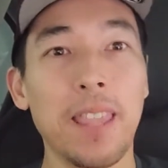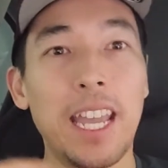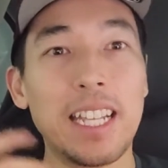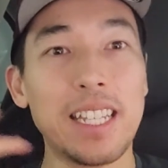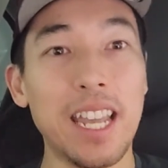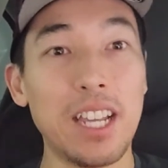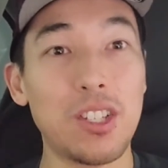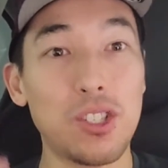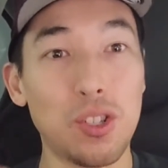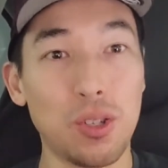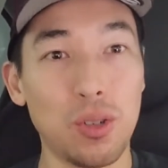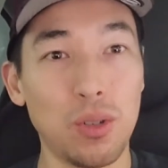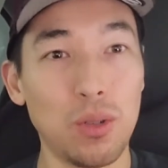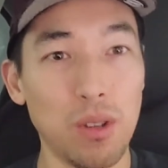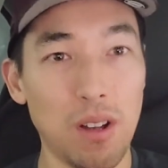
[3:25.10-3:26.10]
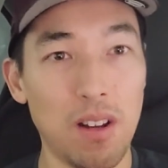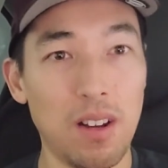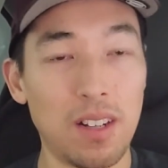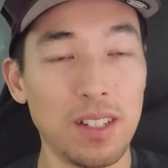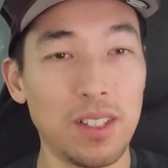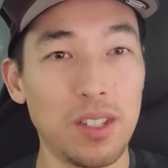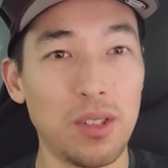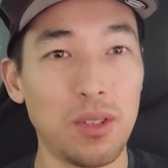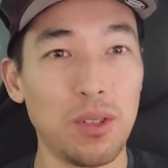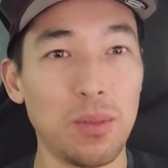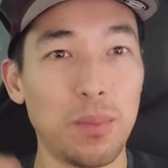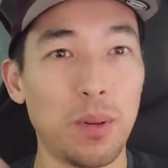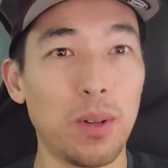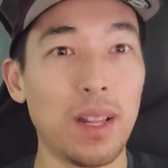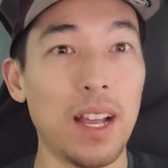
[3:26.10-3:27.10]
it takes too long to
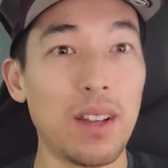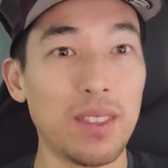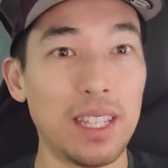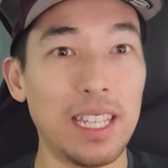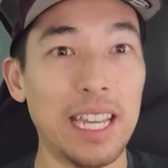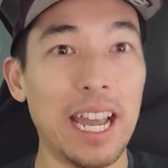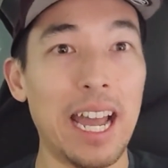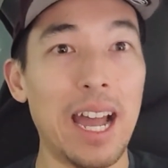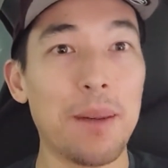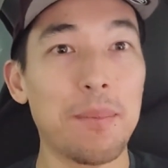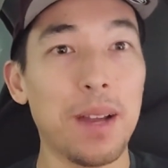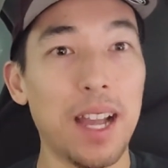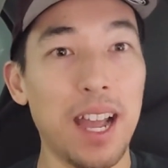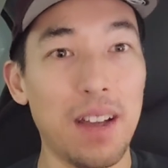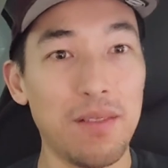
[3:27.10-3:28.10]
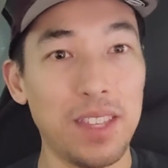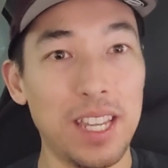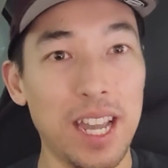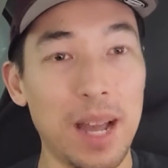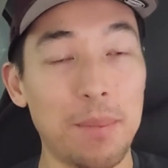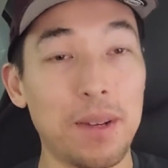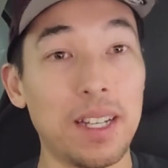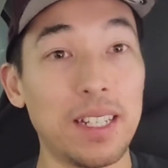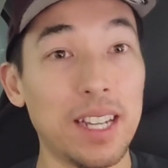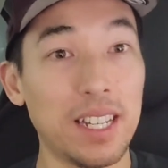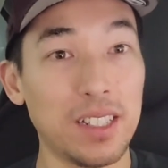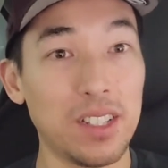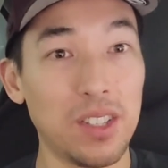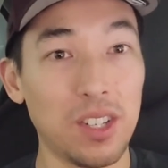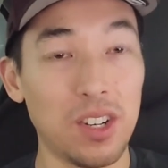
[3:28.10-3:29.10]
pull out the app, have the app
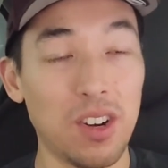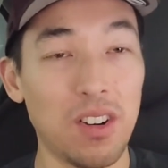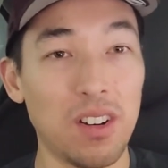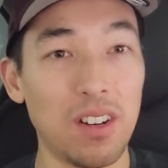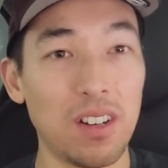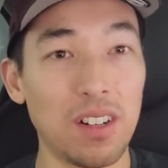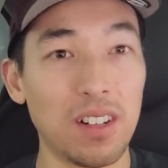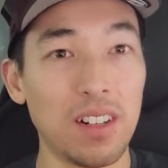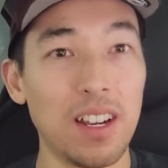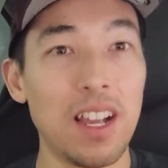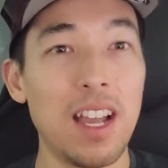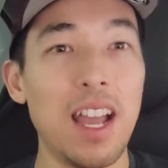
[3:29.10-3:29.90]
connect to the car,